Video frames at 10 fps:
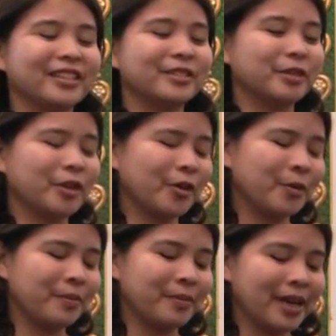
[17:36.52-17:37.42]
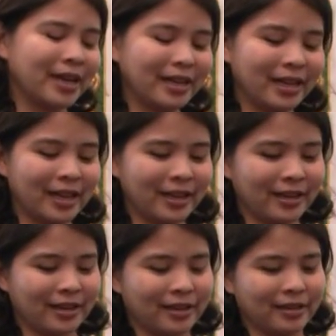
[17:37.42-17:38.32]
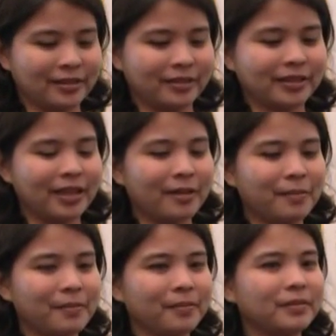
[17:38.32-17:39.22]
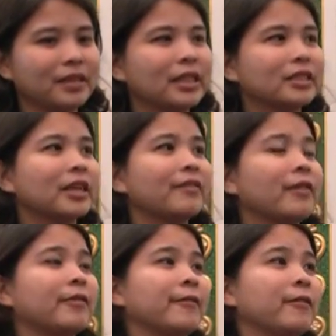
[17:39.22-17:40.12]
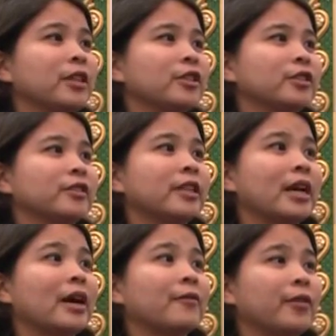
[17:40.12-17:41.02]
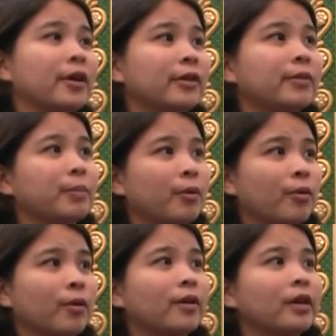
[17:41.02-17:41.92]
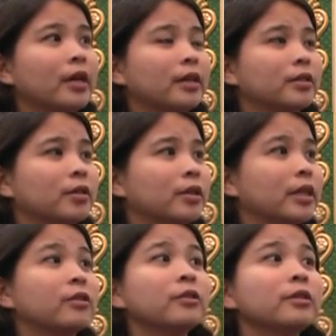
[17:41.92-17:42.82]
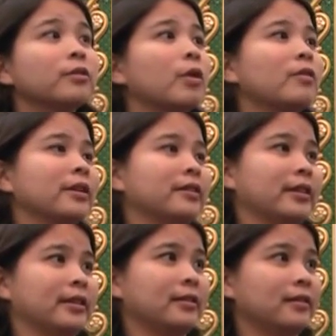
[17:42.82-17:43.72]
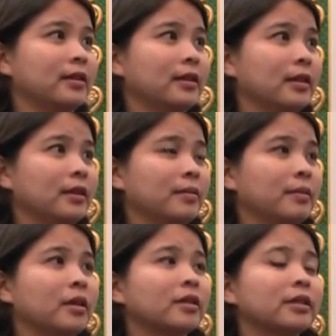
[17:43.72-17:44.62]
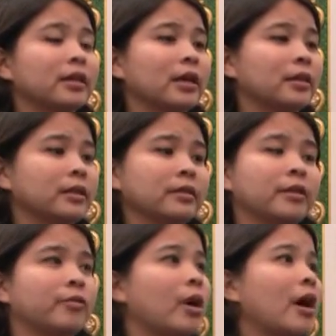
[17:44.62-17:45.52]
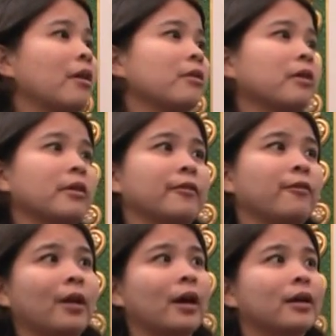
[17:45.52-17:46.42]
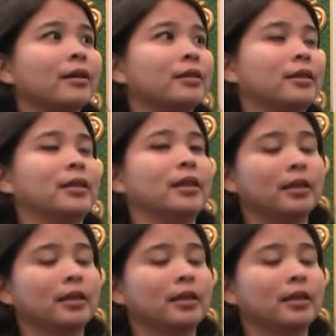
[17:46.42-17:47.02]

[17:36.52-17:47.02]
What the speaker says: yes. So but like some of the villagers, they are very poor, so they couldn't grow anything because the drought or the flood.